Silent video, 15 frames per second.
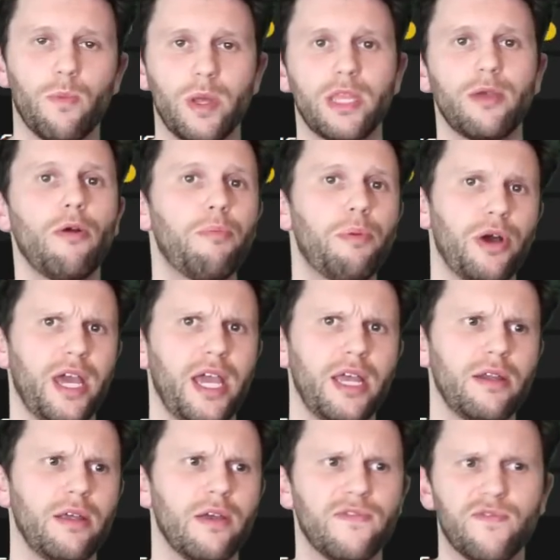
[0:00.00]
when they were put
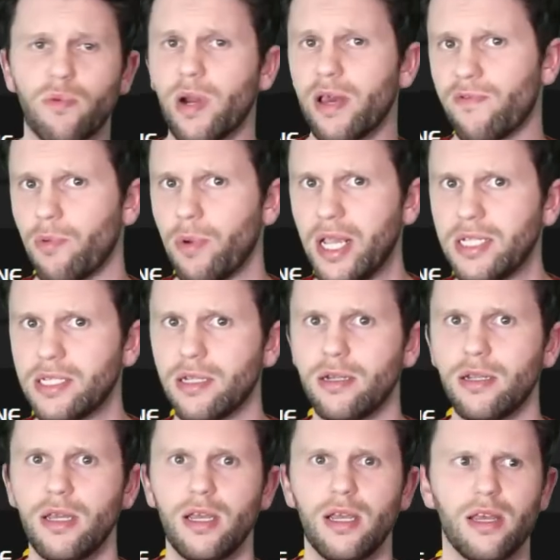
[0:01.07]
in, for whatever
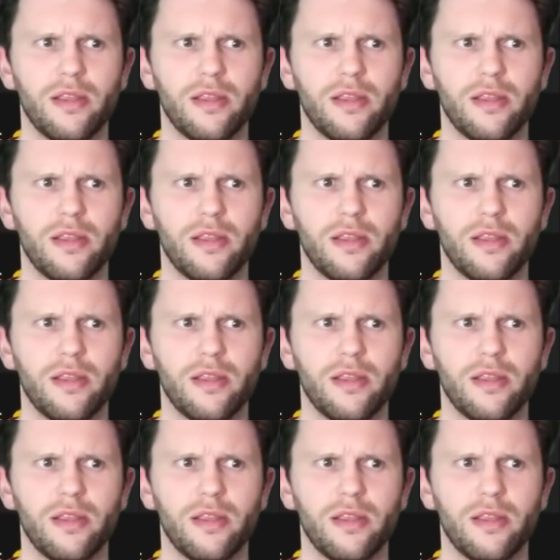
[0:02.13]
reason,